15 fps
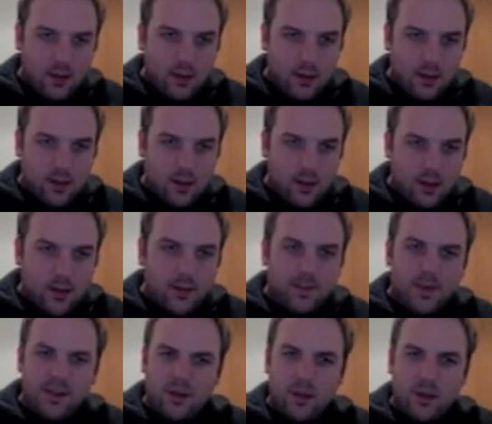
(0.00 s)

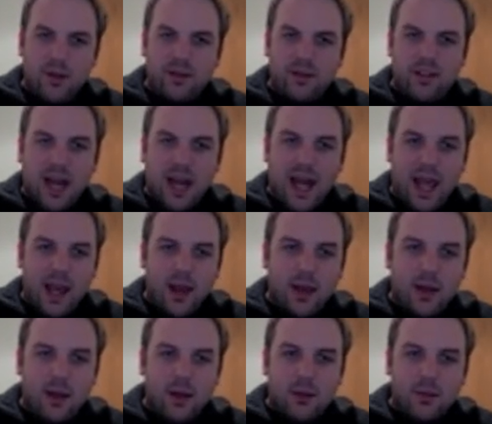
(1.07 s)
a little bit of a delay
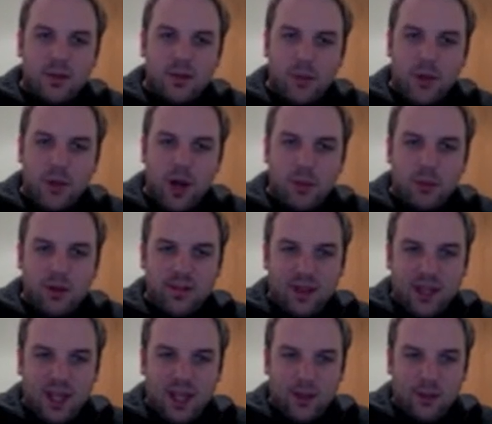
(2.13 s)
between when I press the
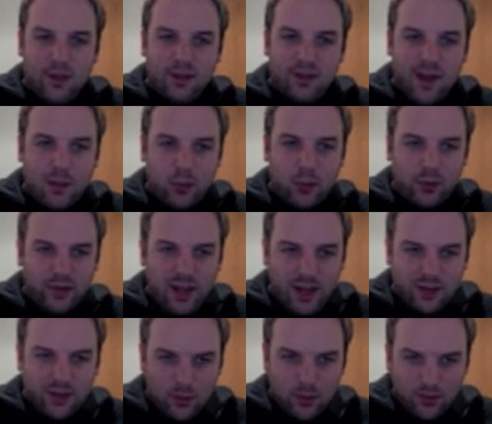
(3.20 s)
key and when the sample
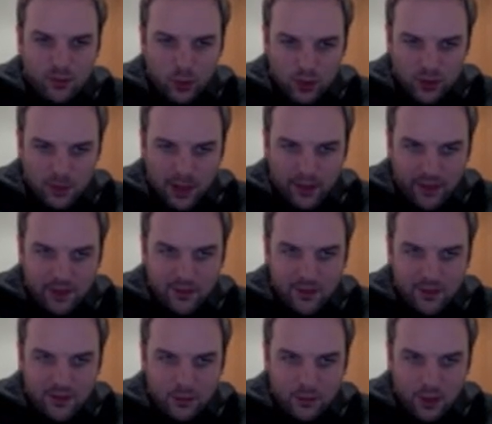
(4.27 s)
starts. So we've talked about this.
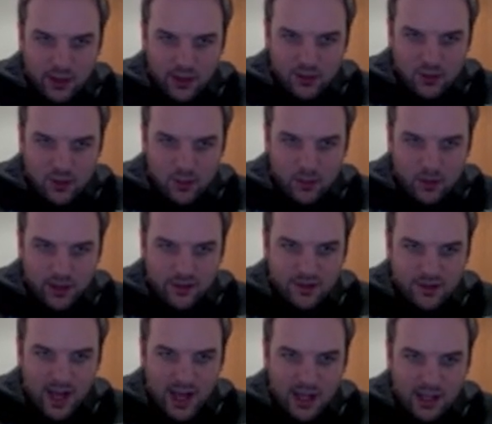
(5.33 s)
This is where you trim the
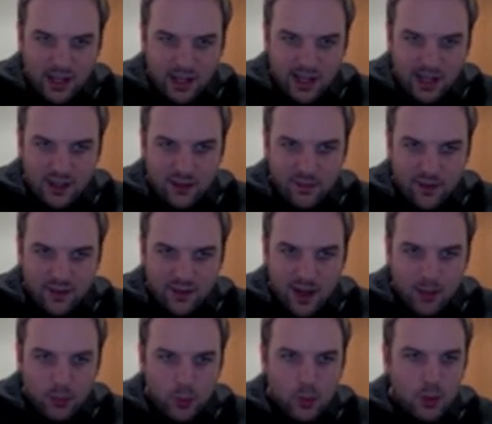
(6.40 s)
start and end of the
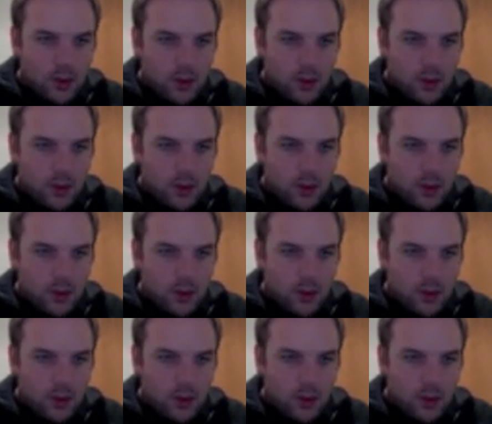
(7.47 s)
sample.